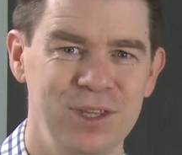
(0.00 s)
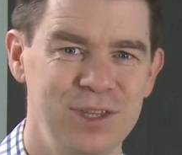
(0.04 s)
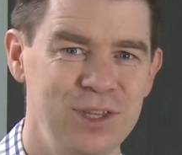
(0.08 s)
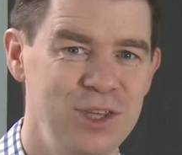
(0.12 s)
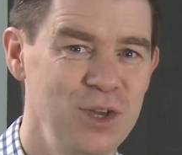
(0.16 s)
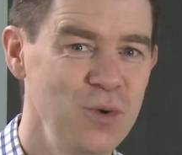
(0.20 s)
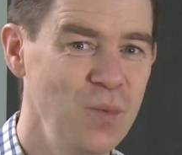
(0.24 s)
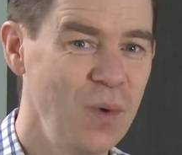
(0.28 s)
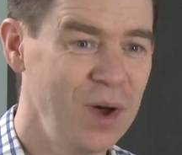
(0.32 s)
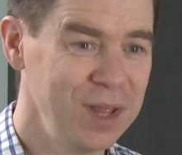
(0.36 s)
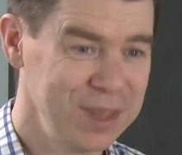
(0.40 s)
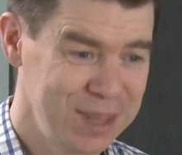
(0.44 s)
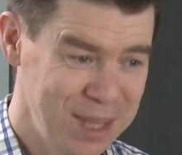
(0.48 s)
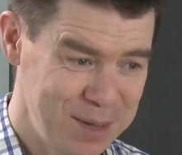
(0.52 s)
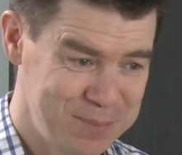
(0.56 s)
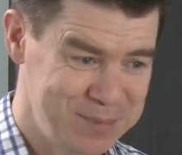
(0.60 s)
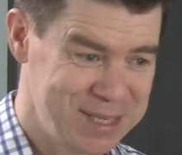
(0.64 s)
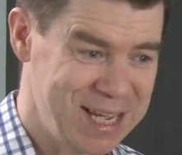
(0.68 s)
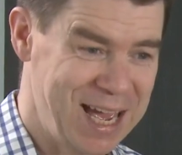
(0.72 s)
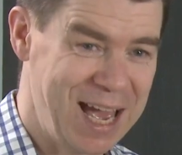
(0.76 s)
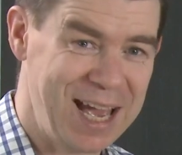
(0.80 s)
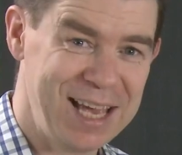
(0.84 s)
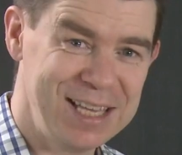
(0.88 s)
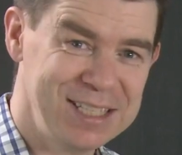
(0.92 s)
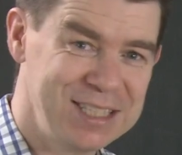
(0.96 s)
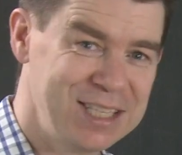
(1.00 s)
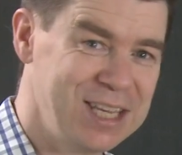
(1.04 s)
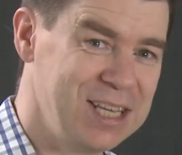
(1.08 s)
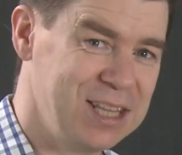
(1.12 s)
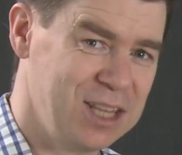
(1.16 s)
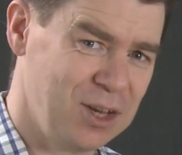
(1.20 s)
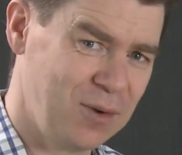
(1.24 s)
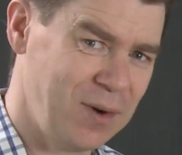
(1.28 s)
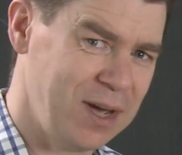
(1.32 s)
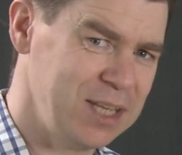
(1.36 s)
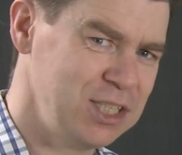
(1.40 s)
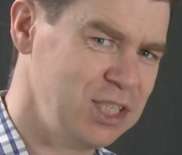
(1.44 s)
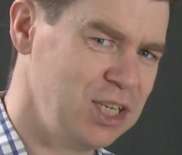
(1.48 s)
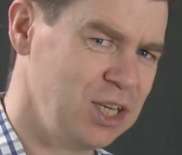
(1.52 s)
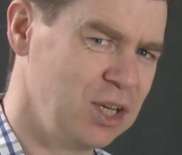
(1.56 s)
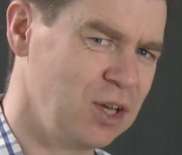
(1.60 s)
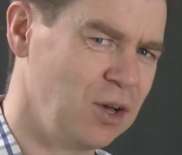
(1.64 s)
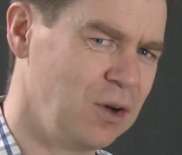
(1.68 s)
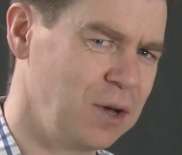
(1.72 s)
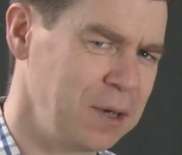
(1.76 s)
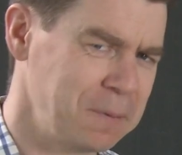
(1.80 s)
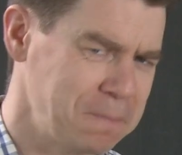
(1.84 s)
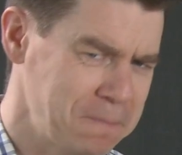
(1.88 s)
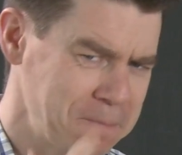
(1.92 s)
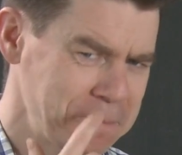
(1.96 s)
you want them to ask you the question
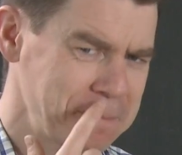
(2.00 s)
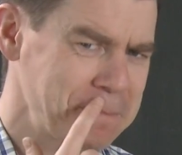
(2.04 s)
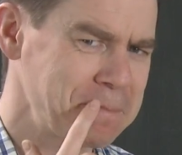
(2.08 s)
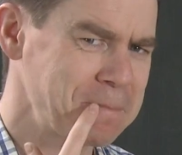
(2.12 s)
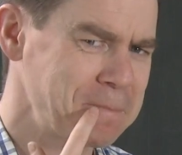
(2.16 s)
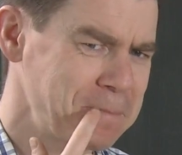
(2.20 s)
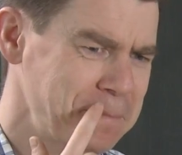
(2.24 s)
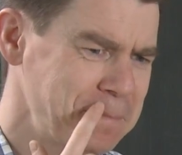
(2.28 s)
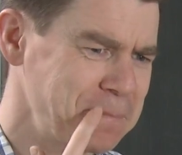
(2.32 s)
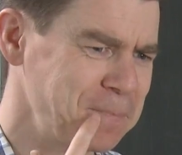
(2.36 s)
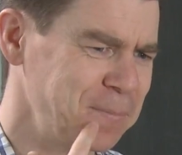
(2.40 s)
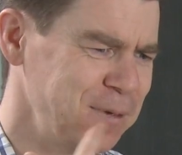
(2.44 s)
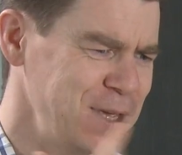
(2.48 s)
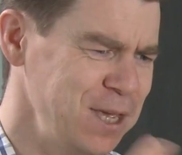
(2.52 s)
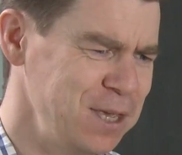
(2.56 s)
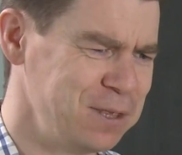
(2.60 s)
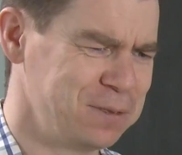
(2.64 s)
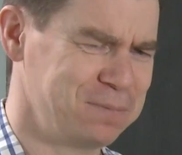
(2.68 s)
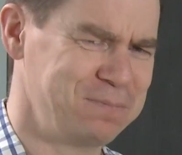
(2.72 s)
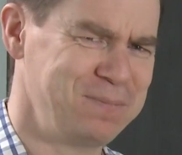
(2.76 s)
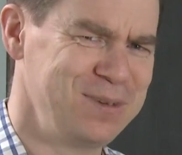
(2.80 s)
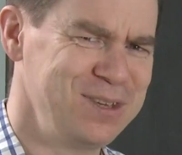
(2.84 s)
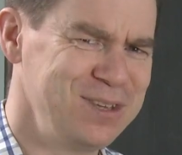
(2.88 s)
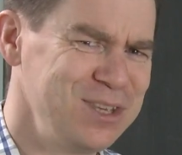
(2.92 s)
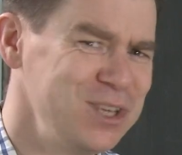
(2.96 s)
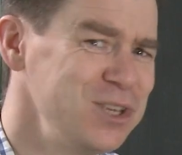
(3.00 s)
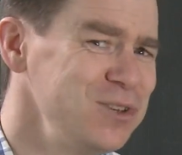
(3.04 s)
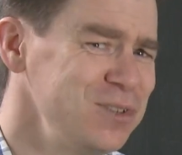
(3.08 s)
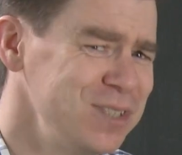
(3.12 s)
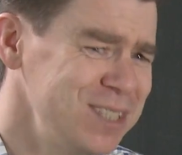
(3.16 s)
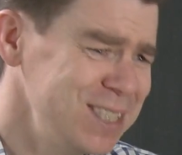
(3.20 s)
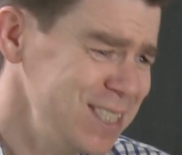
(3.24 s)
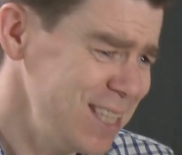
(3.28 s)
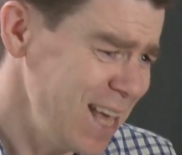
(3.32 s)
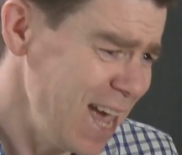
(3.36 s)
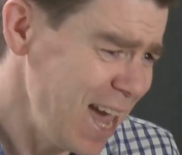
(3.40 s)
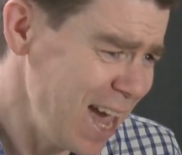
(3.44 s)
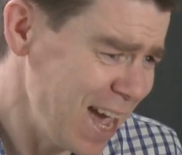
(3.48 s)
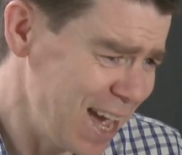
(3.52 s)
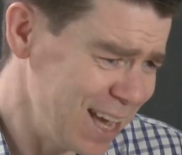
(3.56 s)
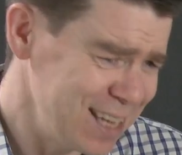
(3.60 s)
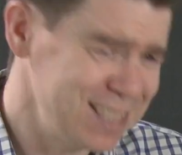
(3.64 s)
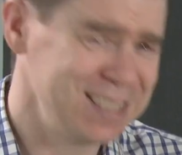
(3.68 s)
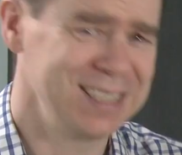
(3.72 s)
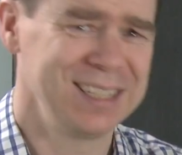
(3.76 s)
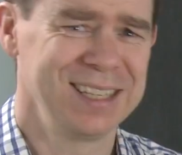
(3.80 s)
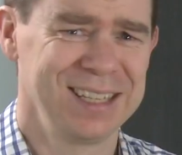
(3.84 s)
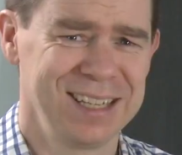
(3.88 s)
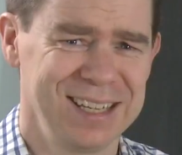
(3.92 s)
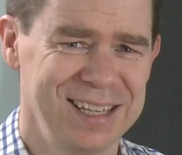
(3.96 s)
going, Keith, you
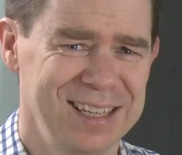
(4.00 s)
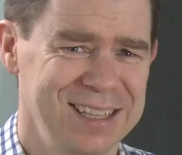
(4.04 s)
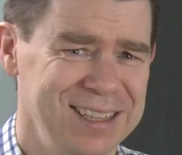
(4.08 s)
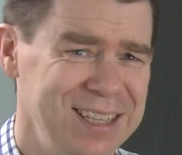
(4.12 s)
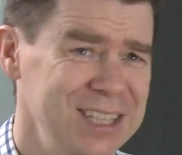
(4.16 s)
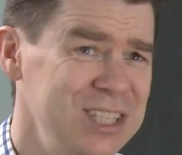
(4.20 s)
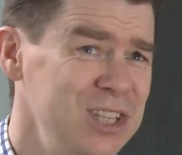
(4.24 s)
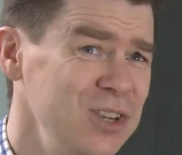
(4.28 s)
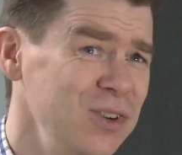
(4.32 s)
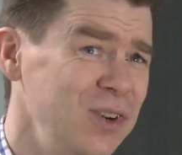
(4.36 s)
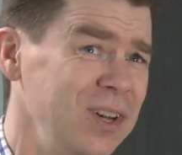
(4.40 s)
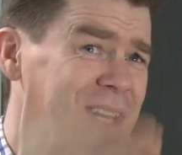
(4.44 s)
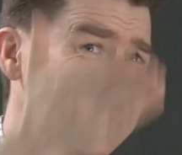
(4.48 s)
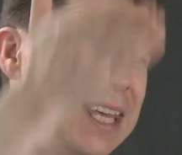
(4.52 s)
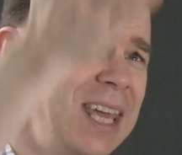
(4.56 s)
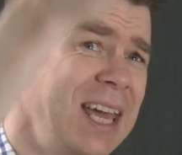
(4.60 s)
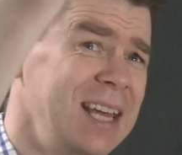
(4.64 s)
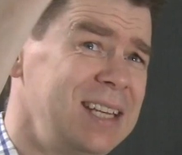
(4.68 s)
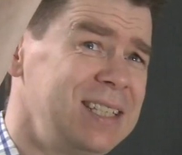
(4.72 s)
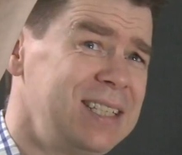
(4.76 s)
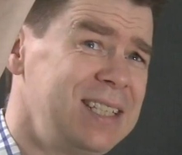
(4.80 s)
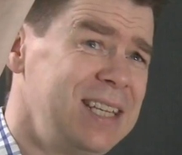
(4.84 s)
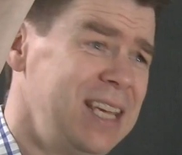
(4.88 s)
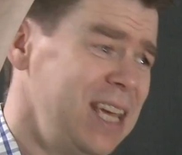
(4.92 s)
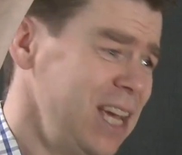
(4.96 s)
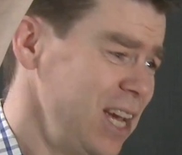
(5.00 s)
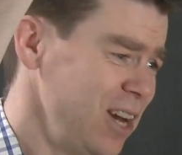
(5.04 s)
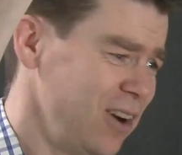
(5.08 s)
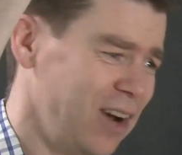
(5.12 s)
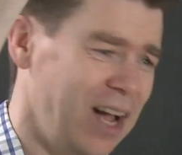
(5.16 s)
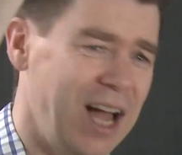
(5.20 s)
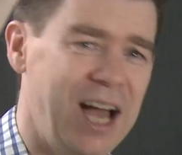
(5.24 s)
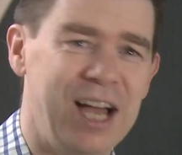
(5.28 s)
said that you're going to get to here.